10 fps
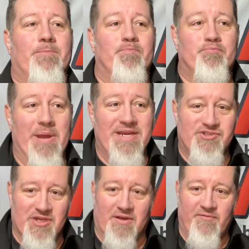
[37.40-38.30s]

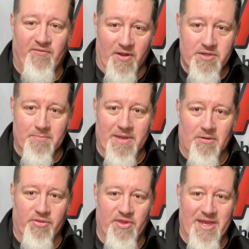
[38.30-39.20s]
basic fundamental
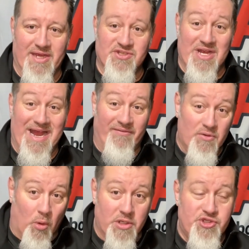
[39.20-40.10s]
things that
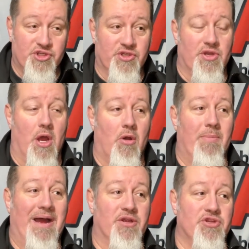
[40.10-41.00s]
everyone should know
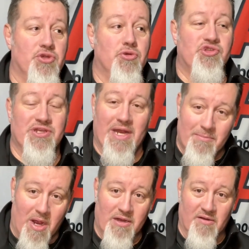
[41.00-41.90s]
about using a
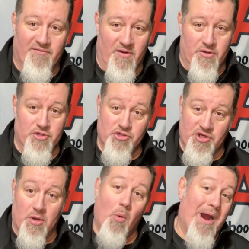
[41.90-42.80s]
microphone, using
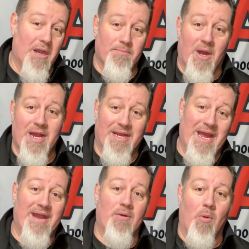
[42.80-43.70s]
a wired mic
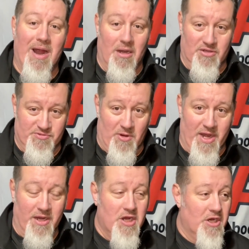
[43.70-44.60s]
and a wireless
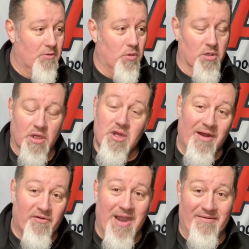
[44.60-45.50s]
mic. We're going to
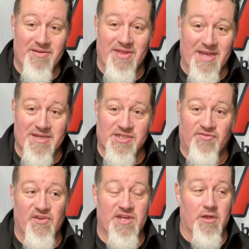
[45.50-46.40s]
cover everything in this
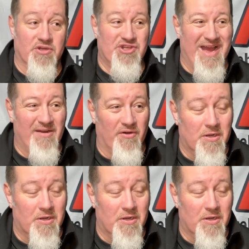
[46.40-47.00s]
video. It's kind of